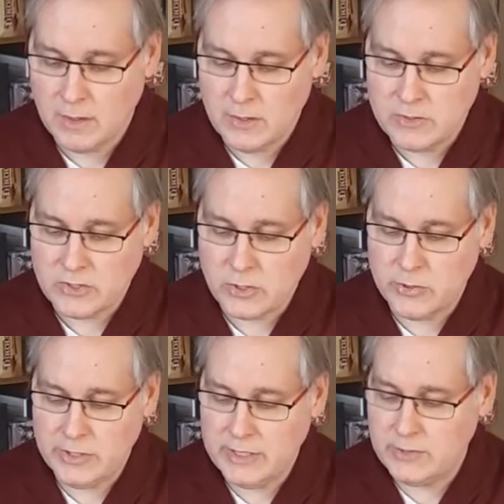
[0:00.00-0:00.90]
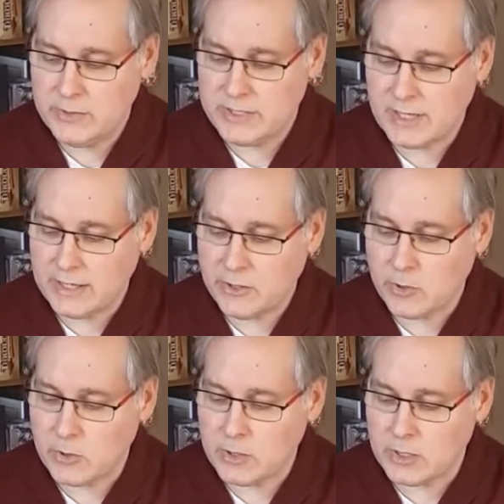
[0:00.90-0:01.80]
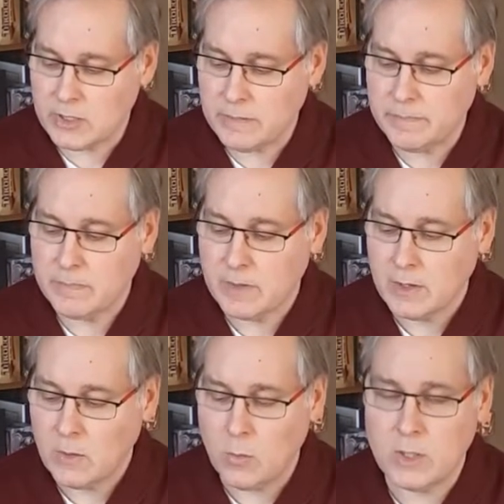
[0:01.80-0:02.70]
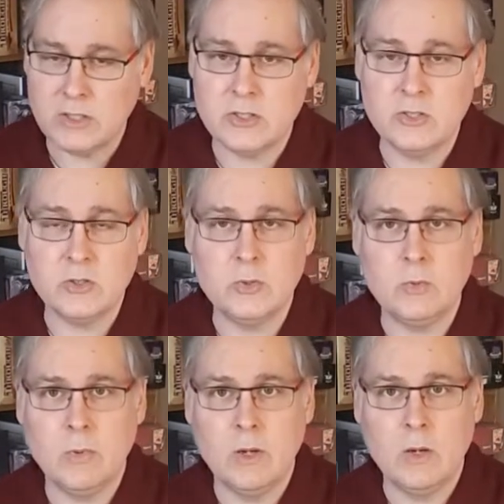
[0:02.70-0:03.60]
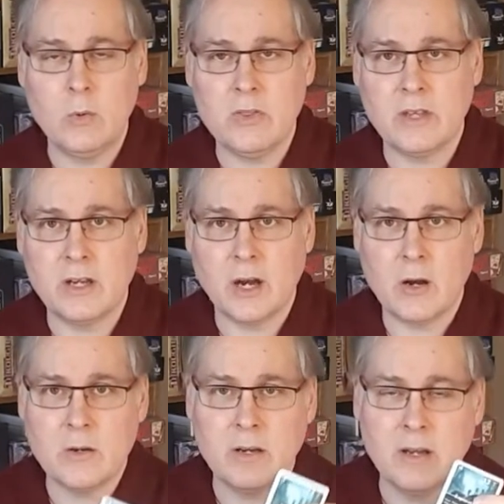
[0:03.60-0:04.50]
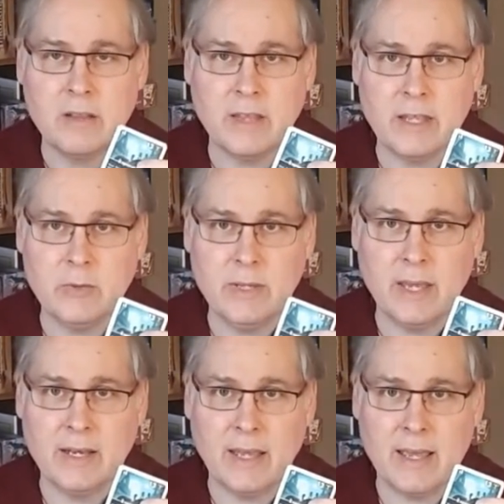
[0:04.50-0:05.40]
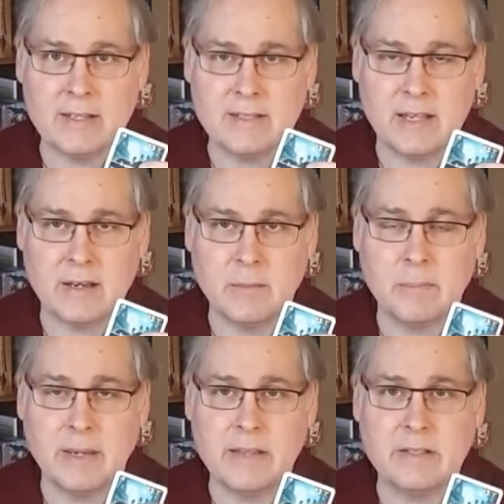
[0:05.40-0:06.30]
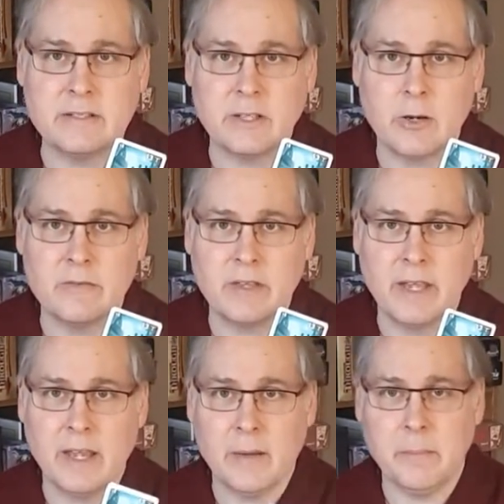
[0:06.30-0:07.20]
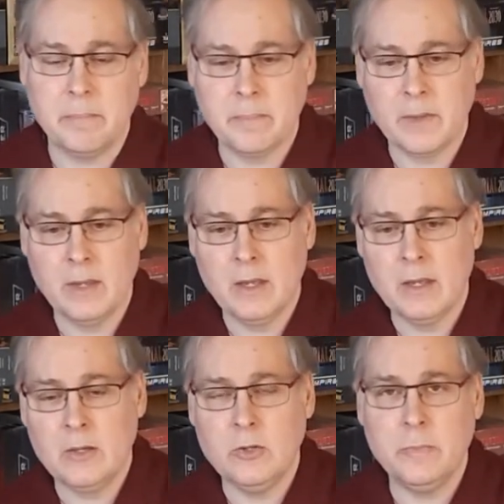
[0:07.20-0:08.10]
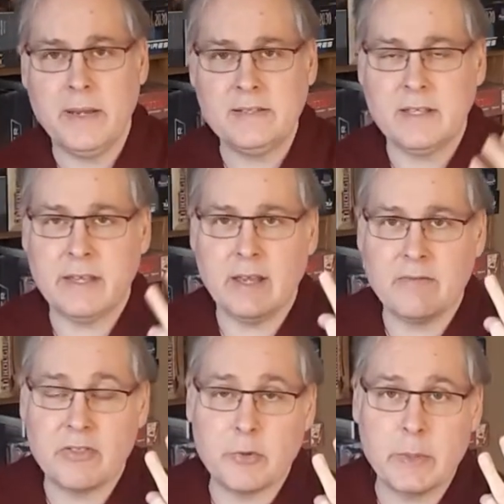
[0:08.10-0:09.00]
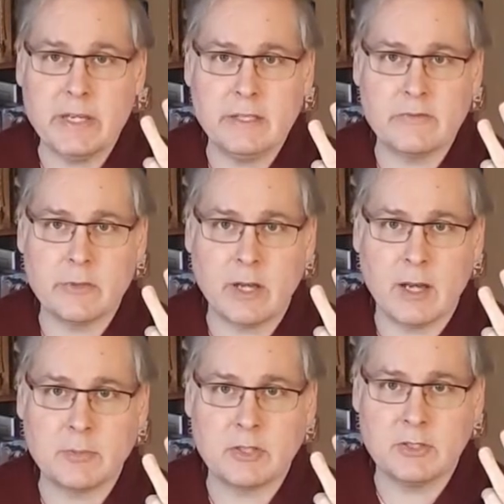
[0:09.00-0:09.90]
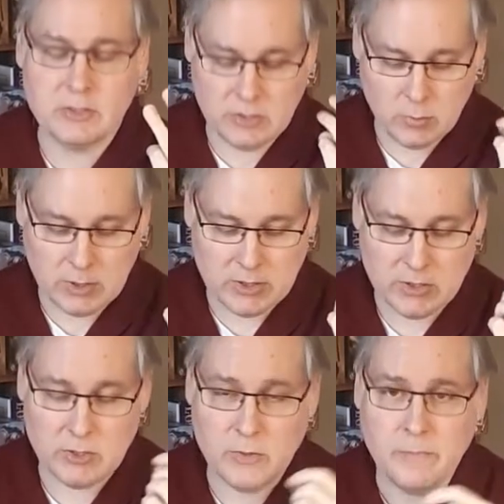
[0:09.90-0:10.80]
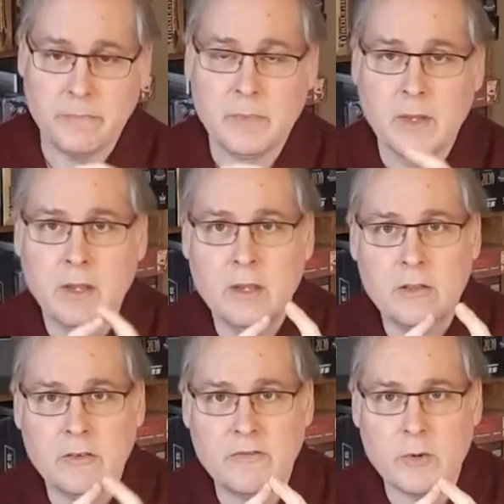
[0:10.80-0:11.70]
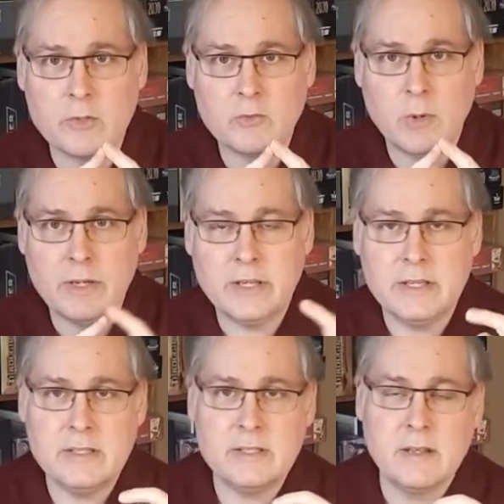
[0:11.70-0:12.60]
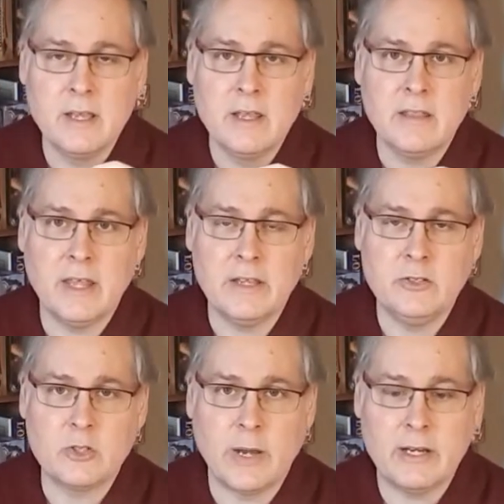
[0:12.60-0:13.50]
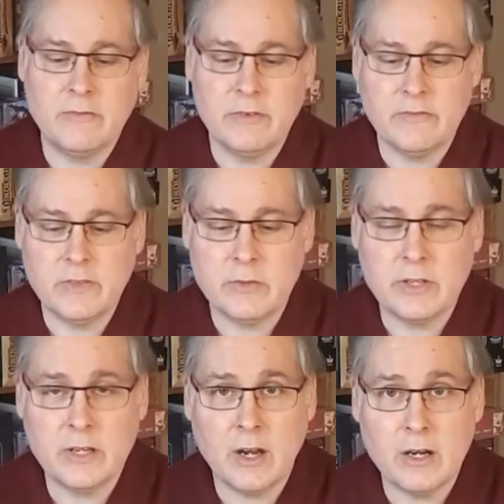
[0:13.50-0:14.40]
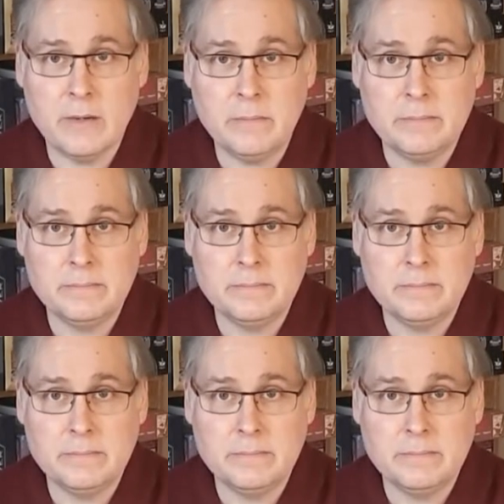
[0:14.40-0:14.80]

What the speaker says: So you need to decide early what to do with the card that you get at setup at the start of the game. You basically have 3 different options what to do. The first one is that you try to fulfill the card.